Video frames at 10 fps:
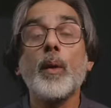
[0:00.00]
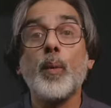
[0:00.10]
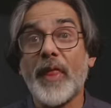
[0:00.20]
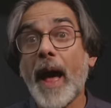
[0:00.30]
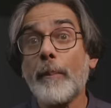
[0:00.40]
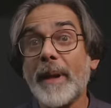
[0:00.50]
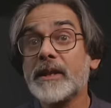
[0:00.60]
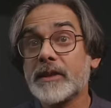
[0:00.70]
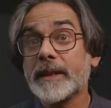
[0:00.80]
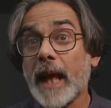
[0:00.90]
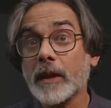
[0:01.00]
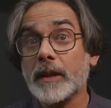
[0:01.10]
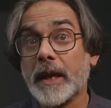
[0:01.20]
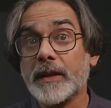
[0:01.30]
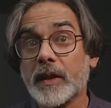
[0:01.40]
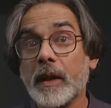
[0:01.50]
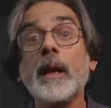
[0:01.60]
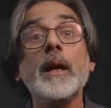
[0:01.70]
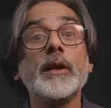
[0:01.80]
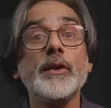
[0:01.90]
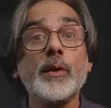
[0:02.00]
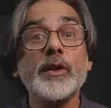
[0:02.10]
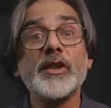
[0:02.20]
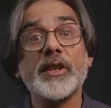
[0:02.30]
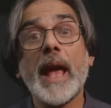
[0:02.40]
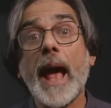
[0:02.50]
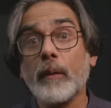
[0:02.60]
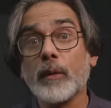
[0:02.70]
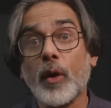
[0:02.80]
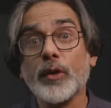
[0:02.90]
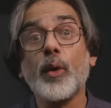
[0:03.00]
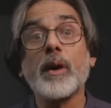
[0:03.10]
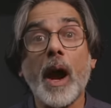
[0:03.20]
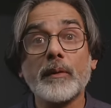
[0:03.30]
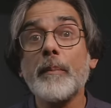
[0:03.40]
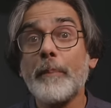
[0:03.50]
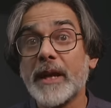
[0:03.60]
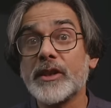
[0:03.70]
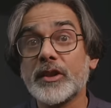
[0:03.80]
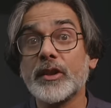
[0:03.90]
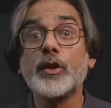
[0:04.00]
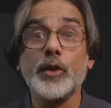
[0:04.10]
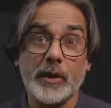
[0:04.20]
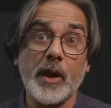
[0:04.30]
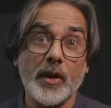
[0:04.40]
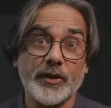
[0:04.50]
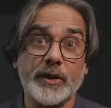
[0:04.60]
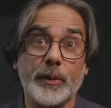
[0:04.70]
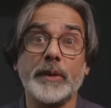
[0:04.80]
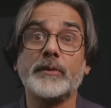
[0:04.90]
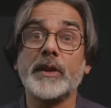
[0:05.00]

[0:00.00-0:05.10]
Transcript: With our pension calculator, you can see how long your current pension could last you in